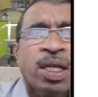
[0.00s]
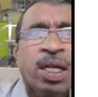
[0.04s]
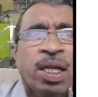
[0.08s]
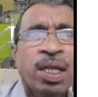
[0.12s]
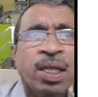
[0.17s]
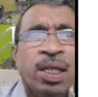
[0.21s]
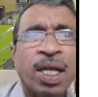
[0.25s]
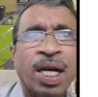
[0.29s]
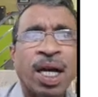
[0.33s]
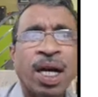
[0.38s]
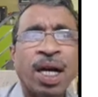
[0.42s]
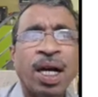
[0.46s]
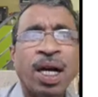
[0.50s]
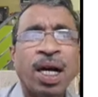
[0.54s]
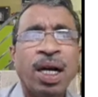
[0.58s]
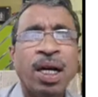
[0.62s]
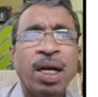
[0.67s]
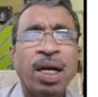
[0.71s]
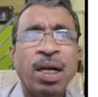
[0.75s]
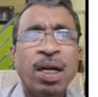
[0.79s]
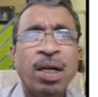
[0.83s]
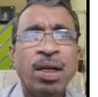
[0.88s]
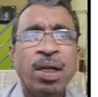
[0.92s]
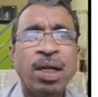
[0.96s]
the
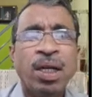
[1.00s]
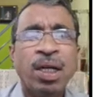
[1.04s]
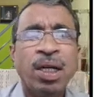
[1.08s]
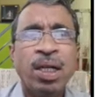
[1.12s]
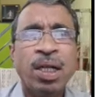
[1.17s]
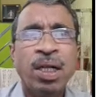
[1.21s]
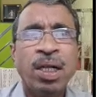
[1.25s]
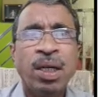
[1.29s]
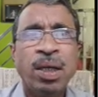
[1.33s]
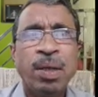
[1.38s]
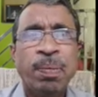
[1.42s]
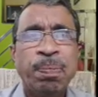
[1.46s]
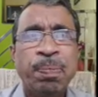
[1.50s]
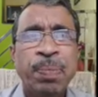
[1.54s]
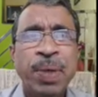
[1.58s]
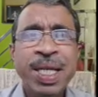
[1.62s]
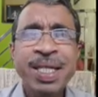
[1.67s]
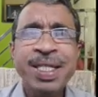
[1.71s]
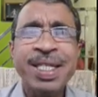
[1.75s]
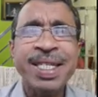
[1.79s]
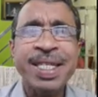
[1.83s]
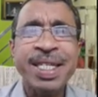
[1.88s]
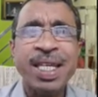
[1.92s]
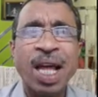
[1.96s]

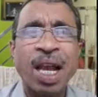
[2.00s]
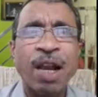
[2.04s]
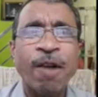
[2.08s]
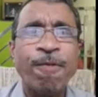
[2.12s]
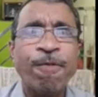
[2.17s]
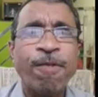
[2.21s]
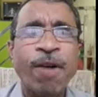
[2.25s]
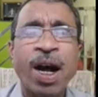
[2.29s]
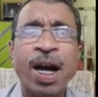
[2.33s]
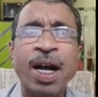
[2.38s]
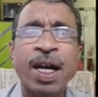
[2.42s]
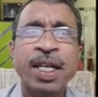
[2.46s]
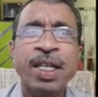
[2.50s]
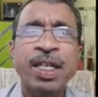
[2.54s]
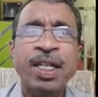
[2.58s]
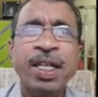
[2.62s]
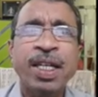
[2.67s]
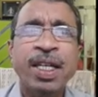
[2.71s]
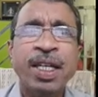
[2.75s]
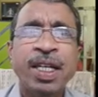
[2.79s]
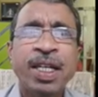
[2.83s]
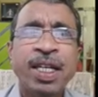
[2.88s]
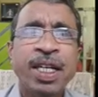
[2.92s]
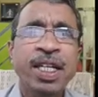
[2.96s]
PCl5
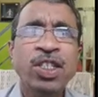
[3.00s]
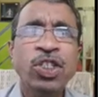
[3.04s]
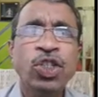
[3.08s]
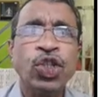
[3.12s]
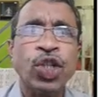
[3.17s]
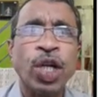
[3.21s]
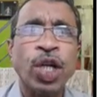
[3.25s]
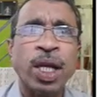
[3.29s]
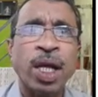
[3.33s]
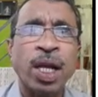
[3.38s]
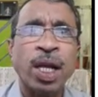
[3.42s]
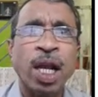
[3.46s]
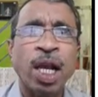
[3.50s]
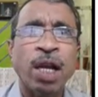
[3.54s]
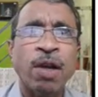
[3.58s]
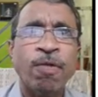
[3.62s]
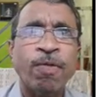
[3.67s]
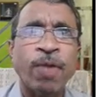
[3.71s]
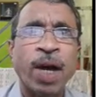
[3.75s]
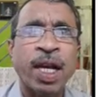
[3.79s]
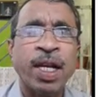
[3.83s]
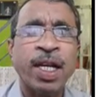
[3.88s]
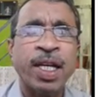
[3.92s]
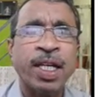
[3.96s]
in general,
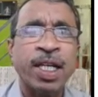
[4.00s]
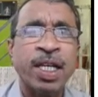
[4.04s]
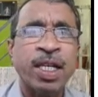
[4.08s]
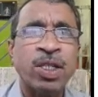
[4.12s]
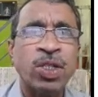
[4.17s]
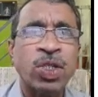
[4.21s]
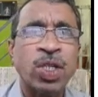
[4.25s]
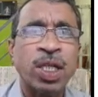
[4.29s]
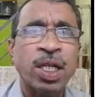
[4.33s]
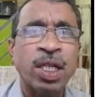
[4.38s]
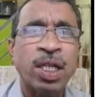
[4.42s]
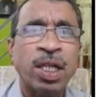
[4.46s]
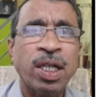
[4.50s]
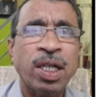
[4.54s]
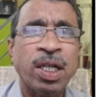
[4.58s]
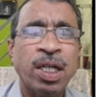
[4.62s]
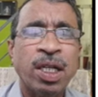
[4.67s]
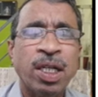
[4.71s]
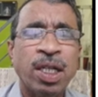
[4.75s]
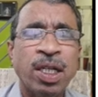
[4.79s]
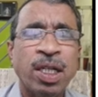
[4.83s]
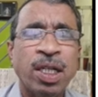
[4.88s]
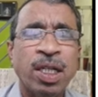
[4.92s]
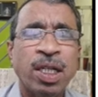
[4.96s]
when it is
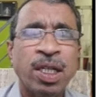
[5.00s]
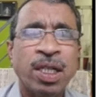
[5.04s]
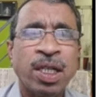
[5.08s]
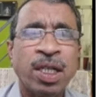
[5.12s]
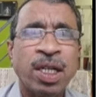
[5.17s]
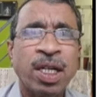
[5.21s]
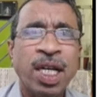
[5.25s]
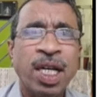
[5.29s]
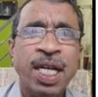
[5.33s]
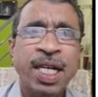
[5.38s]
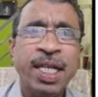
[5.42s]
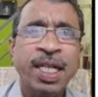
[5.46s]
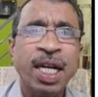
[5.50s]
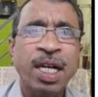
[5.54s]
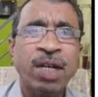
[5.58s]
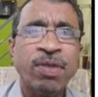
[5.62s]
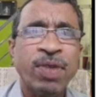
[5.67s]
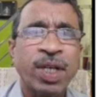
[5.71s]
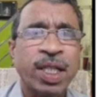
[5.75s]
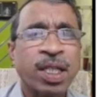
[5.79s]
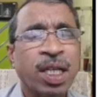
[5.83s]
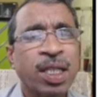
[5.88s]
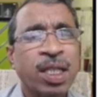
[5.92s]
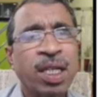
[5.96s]
treated
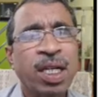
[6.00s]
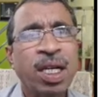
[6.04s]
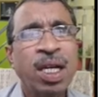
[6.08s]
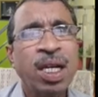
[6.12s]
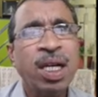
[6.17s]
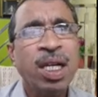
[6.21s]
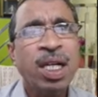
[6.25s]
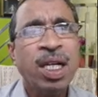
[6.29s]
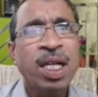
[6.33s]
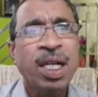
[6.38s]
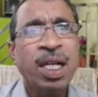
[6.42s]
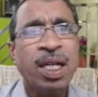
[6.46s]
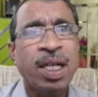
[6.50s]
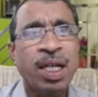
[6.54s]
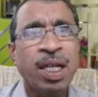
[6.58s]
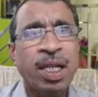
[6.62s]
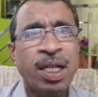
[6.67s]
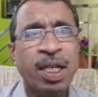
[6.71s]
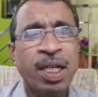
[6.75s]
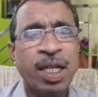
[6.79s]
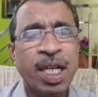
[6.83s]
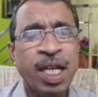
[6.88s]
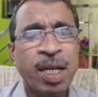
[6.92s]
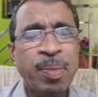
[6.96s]
with other,
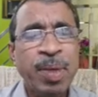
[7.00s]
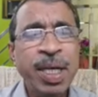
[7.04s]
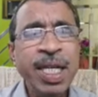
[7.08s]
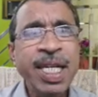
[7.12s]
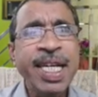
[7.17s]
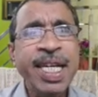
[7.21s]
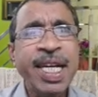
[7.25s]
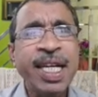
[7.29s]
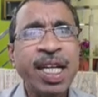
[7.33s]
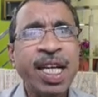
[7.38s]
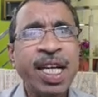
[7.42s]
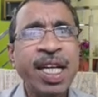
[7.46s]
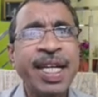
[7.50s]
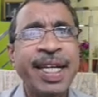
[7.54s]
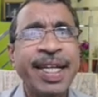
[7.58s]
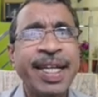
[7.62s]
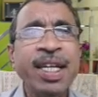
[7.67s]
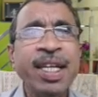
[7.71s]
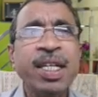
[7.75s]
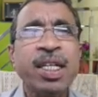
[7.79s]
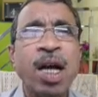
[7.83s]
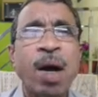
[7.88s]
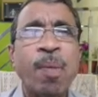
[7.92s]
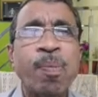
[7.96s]
immediately
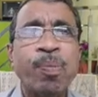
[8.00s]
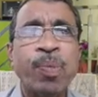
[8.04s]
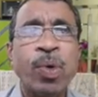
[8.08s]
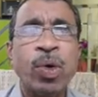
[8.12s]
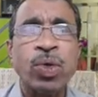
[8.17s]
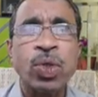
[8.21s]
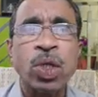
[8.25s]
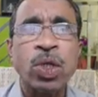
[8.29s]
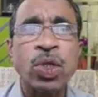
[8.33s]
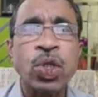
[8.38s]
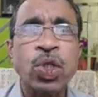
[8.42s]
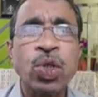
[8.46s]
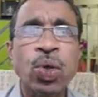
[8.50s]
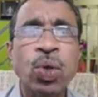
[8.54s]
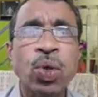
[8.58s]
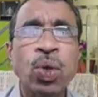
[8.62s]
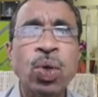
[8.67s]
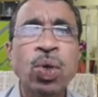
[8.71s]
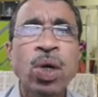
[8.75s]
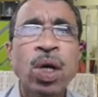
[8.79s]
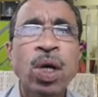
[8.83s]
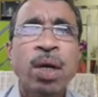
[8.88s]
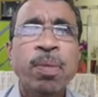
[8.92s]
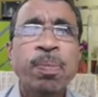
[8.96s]
decomposes
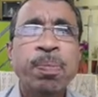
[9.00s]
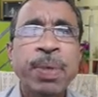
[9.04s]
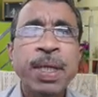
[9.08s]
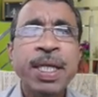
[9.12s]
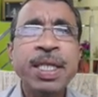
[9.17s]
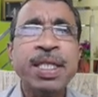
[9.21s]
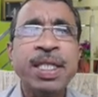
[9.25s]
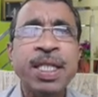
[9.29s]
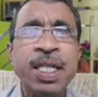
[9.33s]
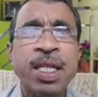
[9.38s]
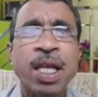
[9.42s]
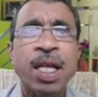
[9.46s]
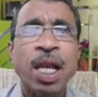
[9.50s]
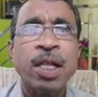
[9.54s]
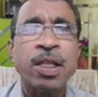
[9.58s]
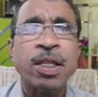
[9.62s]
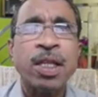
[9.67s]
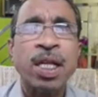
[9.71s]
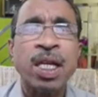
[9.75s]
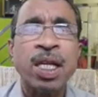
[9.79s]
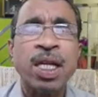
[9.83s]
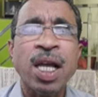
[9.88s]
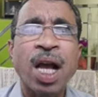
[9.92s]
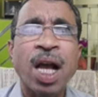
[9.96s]
to
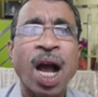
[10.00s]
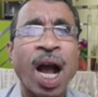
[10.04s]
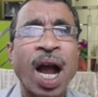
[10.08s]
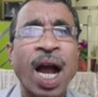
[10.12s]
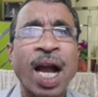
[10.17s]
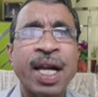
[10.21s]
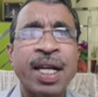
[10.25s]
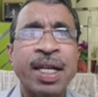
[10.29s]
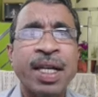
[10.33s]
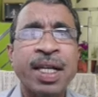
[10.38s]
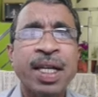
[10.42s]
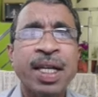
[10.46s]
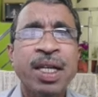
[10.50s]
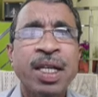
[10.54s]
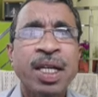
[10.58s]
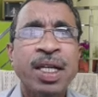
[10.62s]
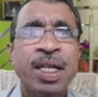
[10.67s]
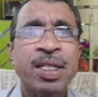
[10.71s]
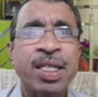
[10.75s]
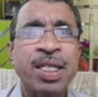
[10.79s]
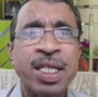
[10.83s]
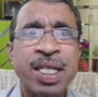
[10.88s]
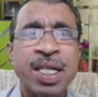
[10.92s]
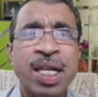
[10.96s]
PCl3 and
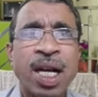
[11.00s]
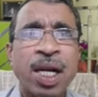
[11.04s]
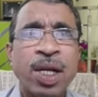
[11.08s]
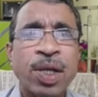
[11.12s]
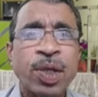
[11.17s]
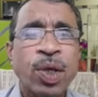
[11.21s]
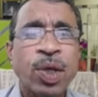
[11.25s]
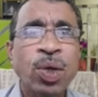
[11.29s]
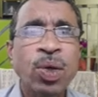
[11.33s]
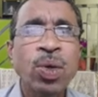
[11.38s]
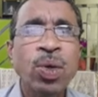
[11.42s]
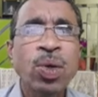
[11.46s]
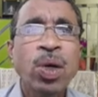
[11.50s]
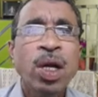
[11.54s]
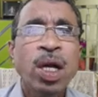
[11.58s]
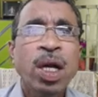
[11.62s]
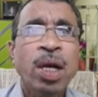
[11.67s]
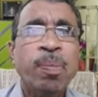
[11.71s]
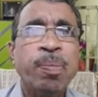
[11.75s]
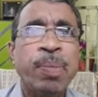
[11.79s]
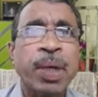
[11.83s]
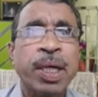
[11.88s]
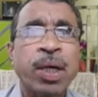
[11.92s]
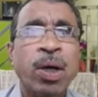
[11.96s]
Cl2
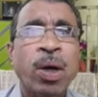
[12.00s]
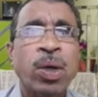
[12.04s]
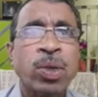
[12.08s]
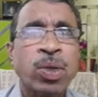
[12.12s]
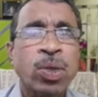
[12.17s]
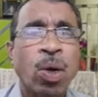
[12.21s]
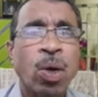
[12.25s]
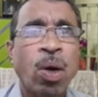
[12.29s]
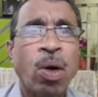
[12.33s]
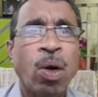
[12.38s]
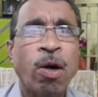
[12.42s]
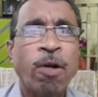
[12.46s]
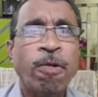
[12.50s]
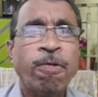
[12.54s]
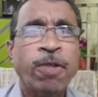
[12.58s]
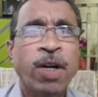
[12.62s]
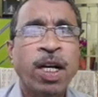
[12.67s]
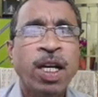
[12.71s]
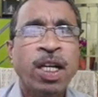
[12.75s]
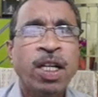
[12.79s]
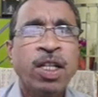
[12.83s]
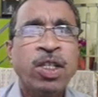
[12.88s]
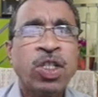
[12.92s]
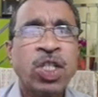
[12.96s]
because
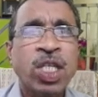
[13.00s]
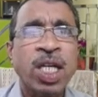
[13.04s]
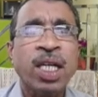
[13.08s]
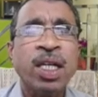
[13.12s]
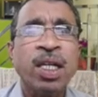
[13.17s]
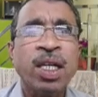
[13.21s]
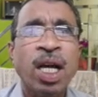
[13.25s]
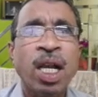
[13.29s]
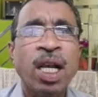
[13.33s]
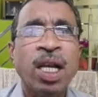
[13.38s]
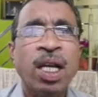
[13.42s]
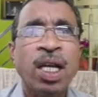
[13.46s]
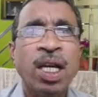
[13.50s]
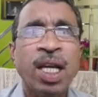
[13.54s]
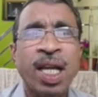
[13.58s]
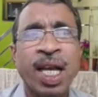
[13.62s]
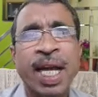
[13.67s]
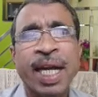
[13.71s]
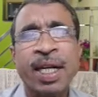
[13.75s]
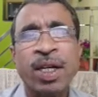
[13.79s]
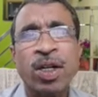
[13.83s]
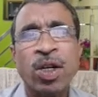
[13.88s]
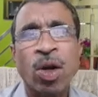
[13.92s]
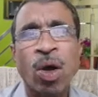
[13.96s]
of single
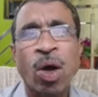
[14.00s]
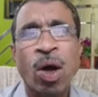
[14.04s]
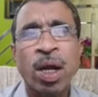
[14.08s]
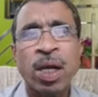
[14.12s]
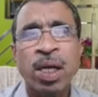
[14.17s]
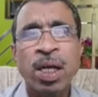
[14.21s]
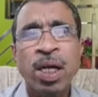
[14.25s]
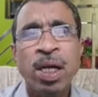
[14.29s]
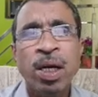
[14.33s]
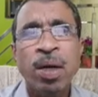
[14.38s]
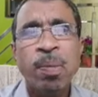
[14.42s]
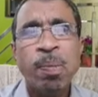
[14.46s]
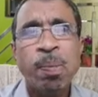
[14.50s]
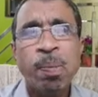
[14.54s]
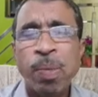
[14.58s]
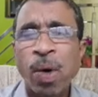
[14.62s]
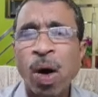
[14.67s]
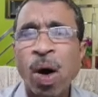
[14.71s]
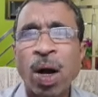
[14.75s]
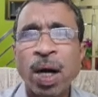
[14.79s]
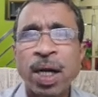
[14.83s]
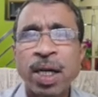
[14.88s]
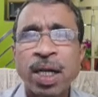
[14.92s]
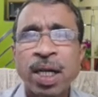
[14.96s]
electron
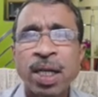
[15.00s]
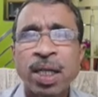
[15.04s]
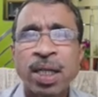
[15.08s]
bond